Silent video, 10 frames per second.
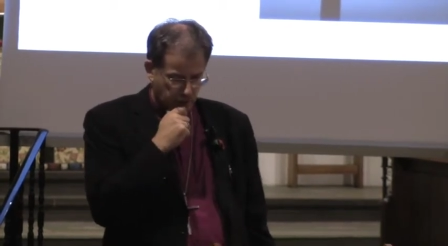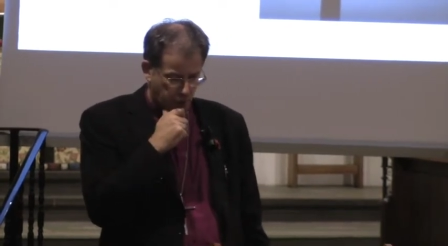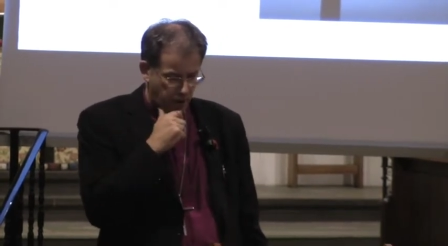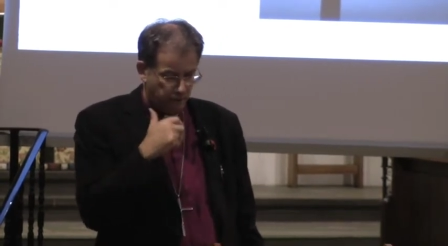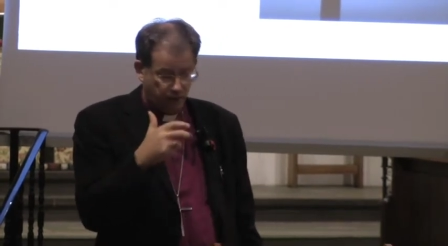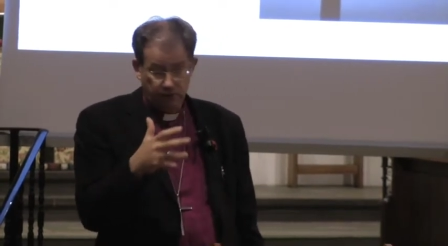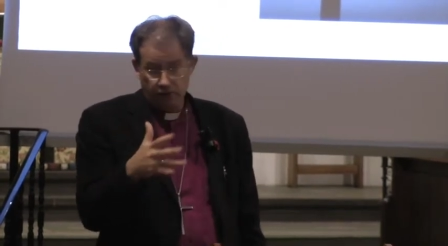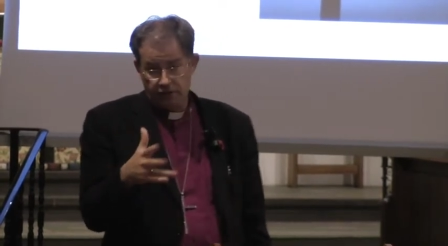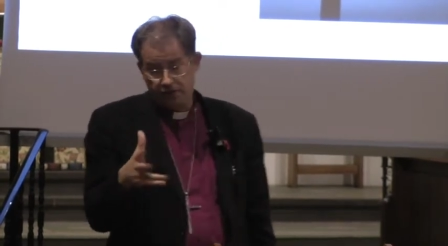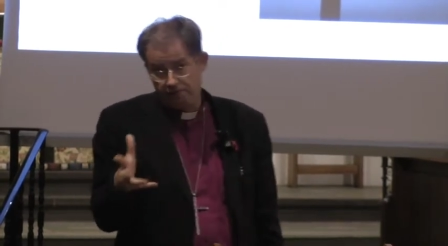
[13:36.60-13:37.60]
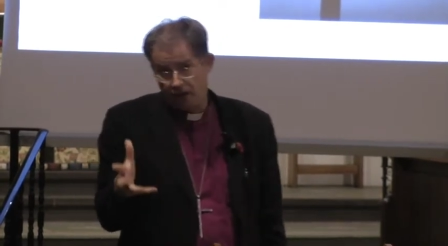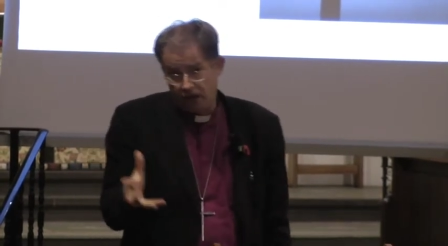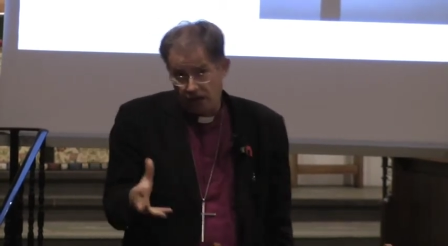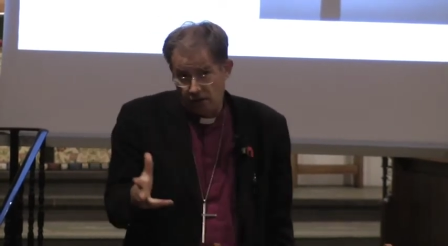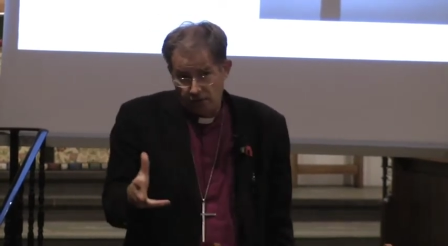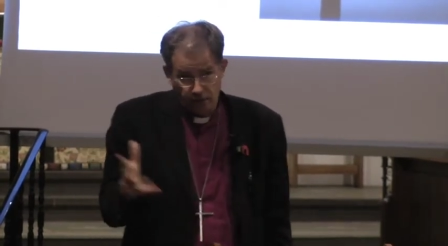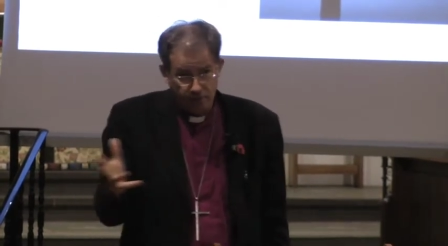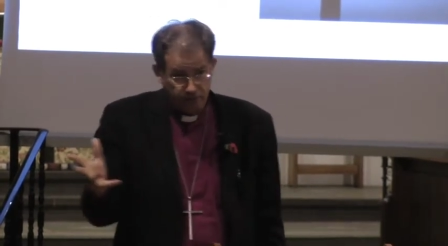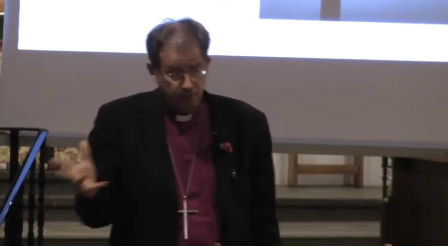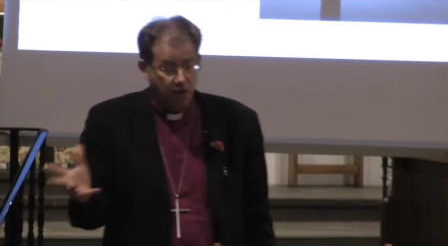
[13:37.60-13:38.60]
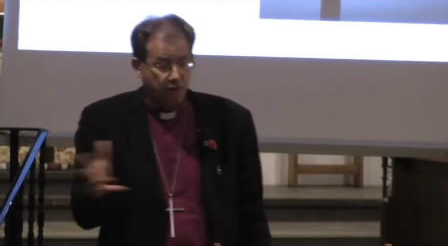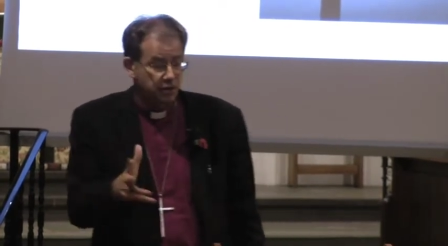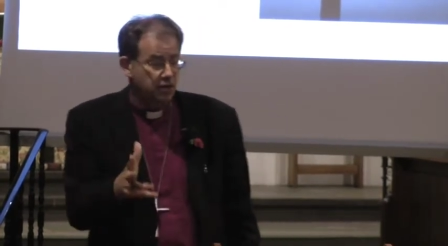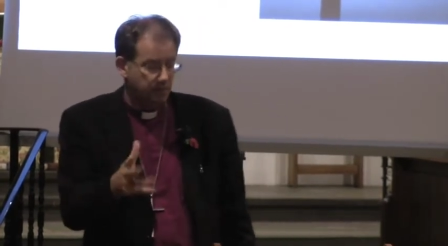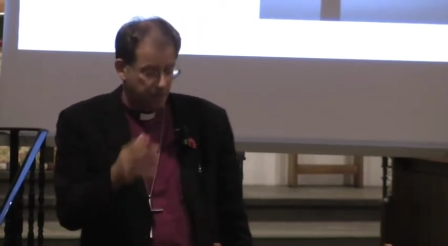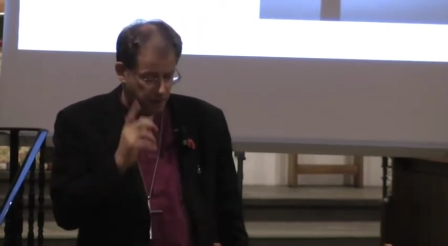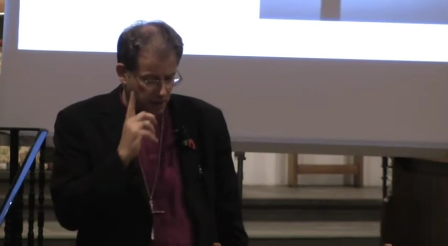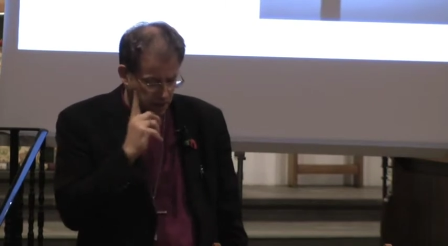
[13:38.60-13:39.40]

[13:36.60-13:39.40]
or even some money, although from time to time they